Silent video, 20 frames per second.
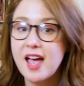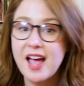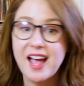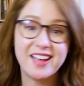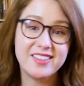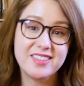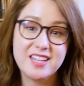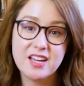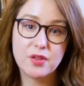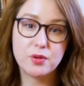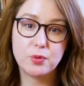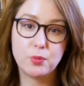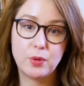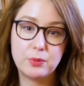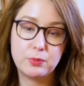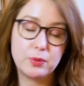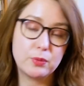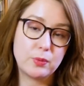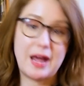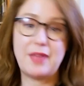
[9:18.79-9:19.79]
and the other
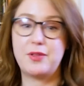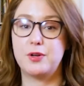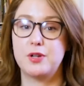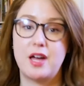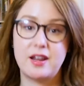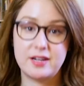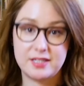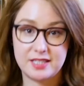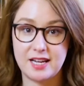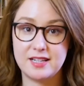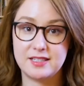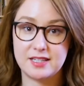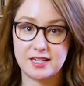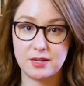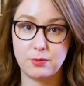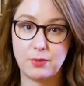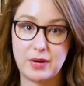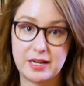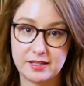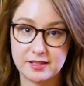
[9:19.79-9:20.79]
one would rather not attend
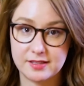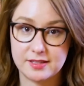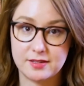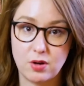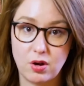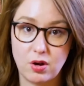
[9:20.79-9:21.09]
any weddings at